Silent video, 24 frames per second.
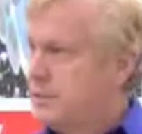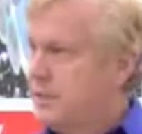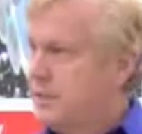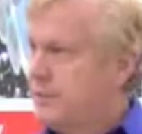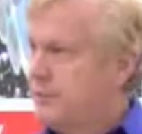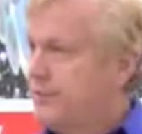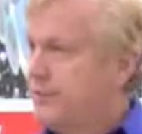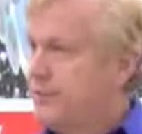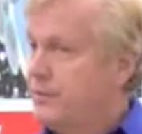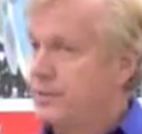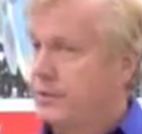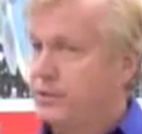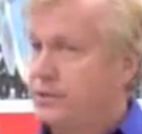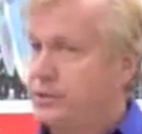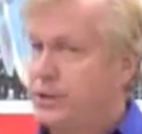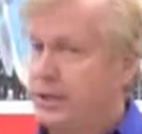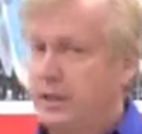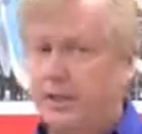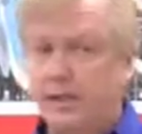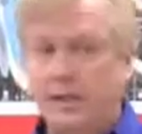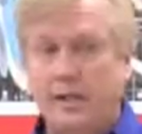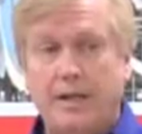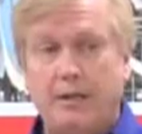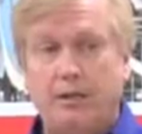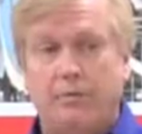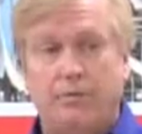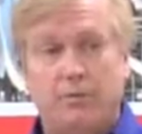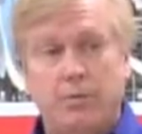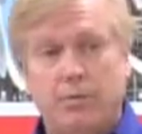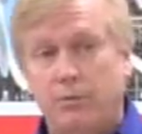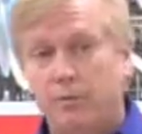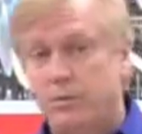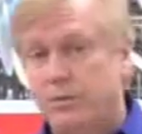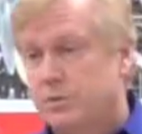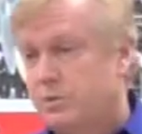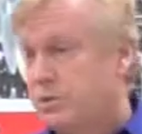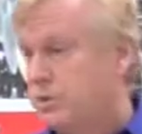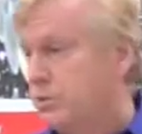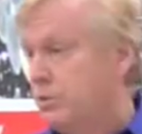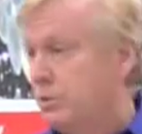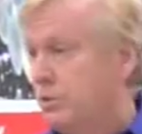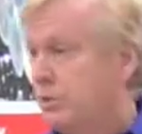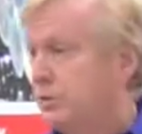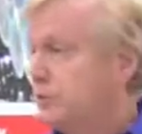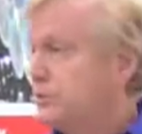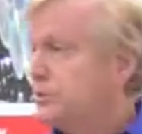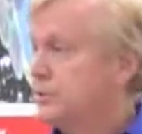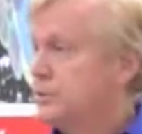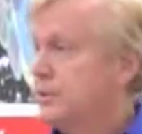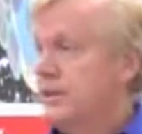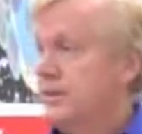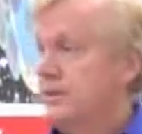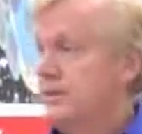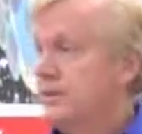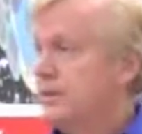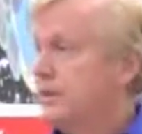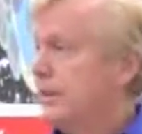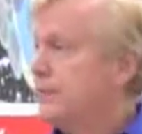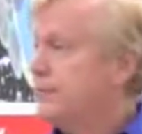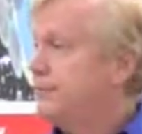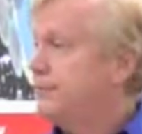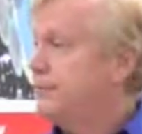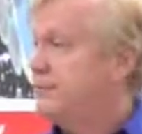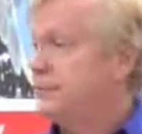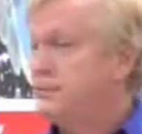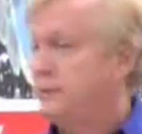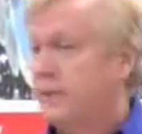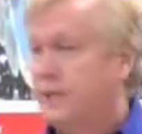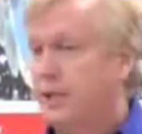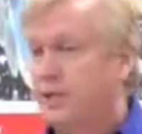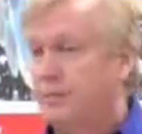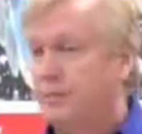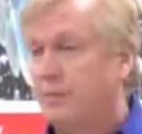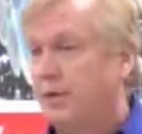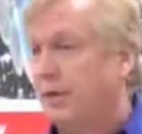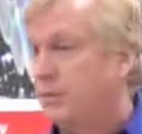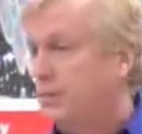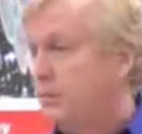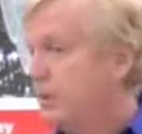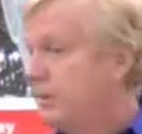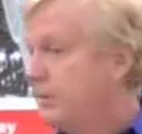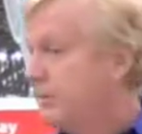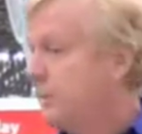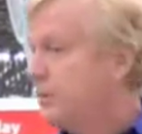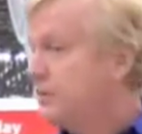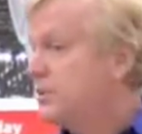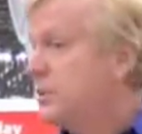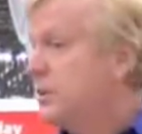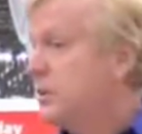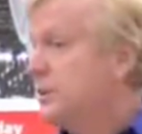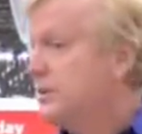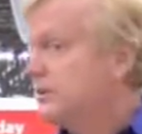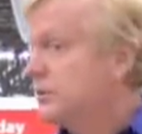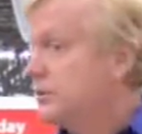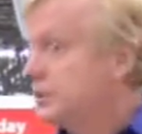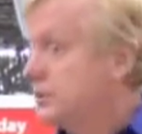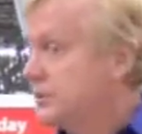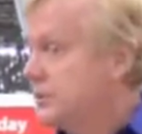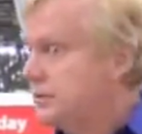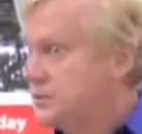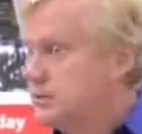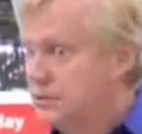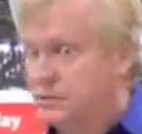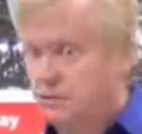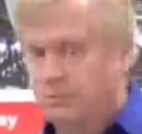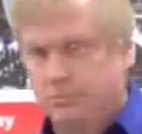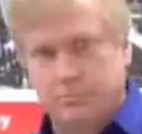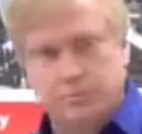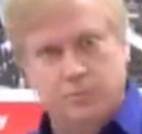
thing for you to check out. Go to the stores. I don't care if it's Kmart, Walmart, Target, Sears.